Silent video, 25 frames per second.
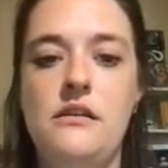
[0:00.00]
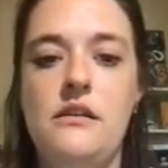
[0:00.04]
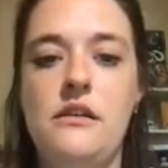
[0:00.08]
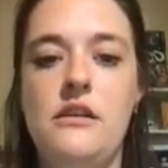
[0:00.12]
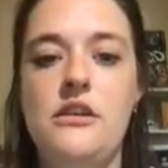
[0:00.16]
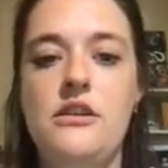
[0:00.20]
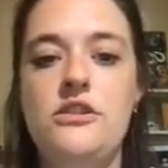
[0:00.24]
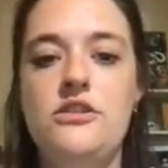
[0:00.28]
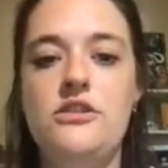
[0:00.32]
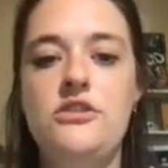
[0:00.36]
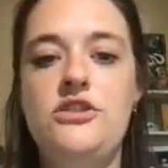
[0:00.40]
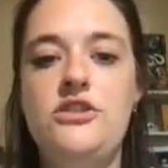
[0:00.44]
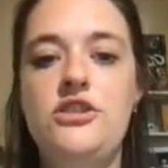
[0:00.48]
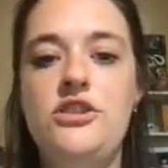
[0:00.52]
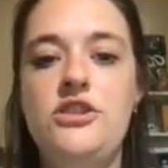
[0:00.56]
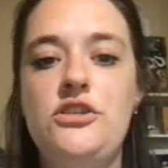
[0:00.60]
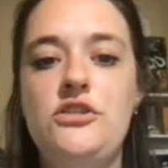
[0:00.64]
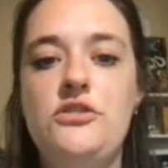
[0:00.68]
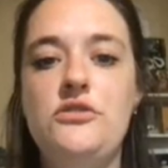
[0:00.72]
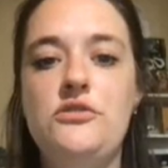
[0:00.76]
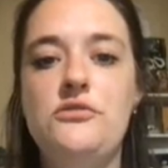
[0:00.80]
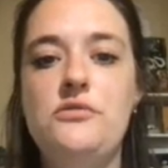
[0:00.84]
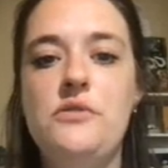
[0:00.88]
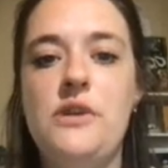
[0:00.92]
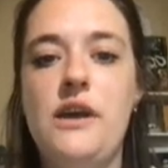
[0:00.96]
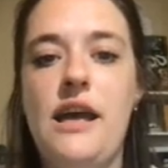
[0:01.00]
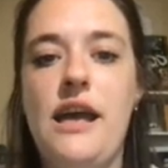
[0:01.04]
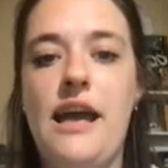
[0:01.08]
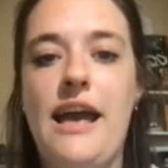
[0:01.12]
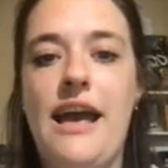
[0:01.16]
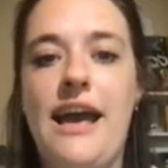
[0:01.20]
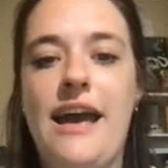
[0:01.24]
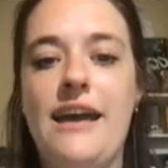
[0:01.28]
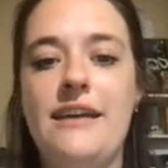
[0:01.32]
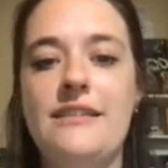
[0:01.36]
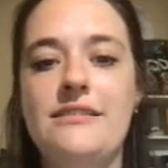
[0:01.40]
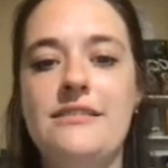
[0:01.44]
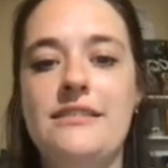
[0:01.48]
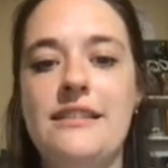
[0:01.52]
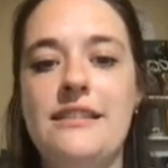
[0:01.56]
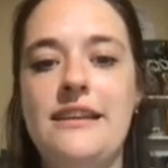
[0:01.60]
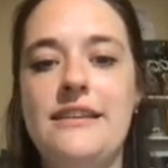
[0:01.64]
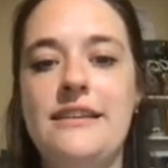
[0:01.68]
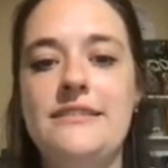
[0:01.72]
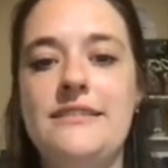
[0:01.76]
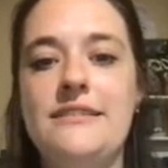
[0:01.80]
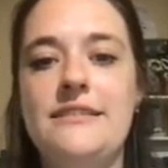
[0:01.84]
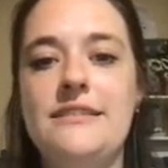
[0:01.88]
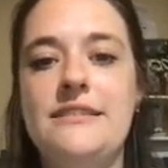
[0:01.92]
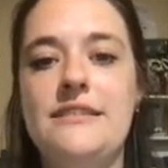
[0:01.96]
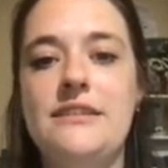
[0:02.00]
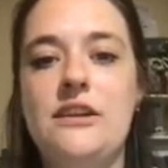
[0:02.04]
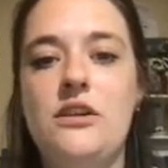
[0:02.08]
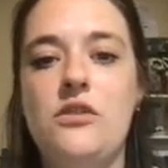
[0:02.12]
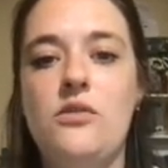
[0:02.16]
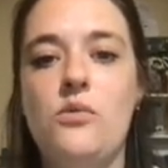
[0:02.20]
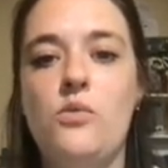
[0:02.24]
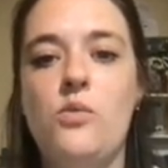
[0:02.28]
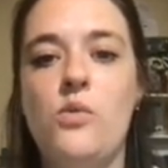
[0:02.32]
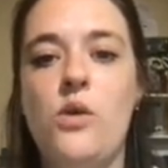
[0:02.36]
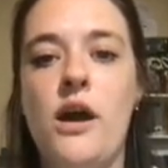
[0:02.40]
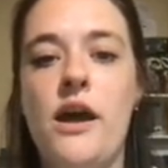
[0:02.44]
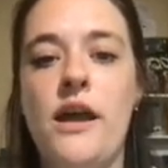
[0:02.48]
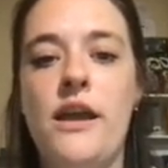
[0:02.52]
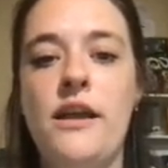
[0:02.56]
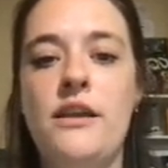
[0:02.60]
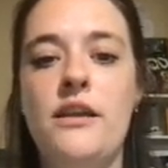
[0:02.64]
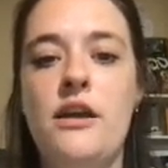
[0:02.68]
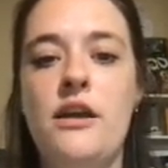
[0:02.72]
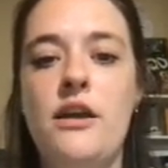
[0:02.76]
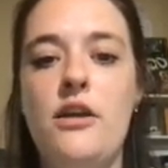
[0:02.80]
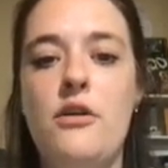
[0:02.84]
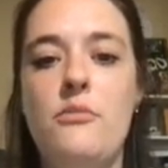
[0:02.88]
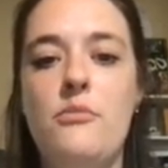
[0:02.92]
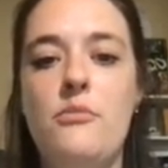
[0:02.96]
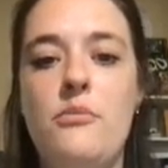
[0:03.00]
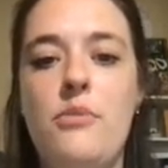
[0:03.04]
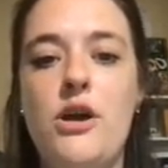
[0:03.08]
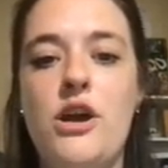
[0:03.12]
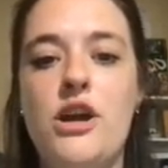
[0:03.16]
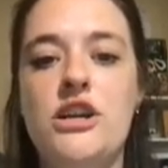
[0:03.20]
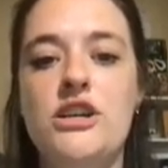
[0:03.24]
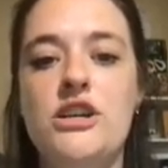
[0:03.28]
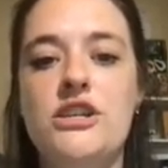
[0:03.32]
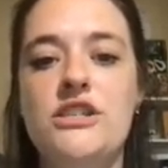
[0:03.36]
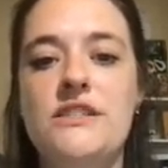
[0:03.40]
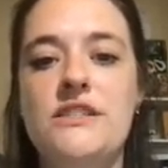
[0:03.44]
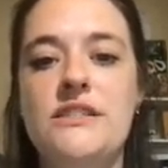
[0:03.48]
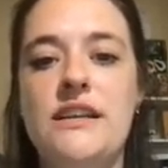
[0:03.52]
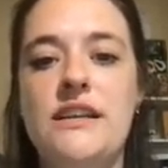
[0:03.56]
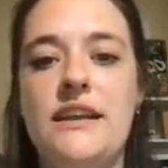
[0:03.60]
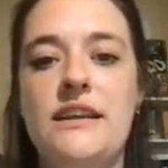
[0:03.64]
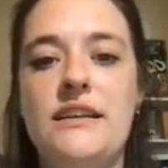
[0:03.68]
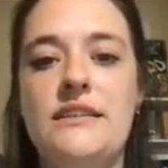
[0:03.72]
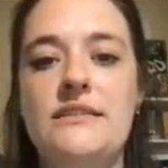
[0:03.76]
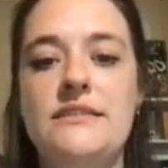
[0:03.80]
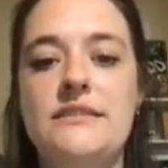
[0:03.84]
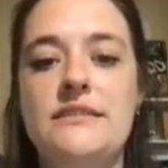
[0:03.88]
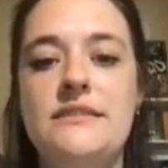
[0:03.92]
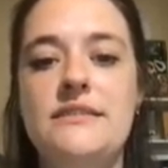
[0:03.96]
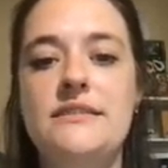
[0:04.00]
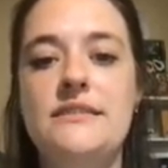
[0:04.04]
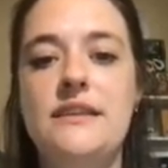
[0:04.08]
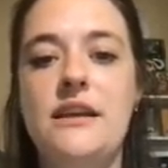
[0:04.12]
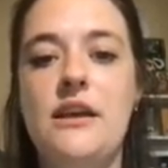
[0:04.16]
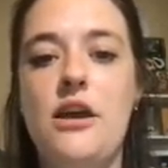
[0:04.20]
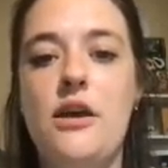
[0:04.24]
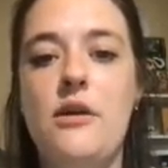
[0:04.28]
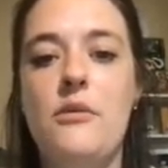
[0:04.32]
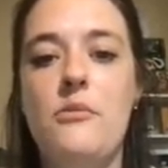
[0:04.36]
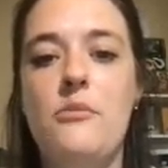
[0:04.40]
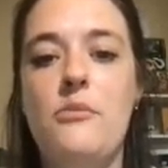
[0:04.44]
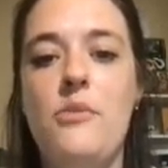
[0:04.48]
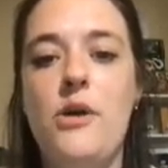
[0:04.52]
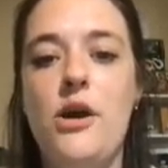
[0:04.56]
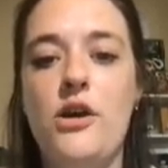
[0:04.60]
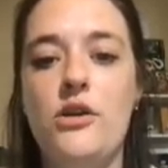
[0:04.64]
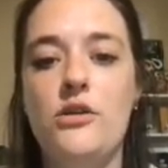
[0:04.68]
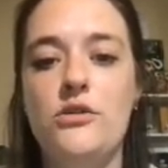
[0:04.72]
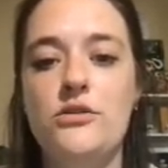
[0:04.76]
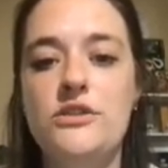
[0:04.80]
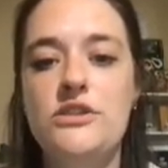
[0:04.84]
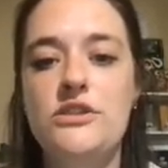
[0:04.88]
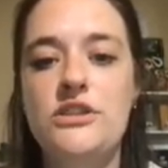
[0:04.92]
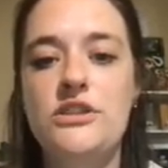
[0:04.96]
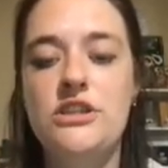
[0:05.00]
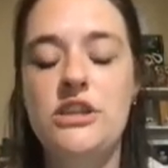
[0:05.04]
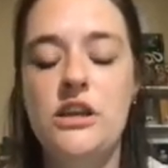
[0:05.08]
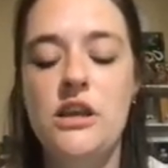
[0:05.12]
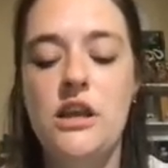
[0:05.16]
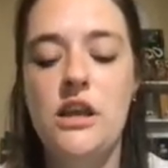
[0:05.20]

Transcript: to at least one person's post.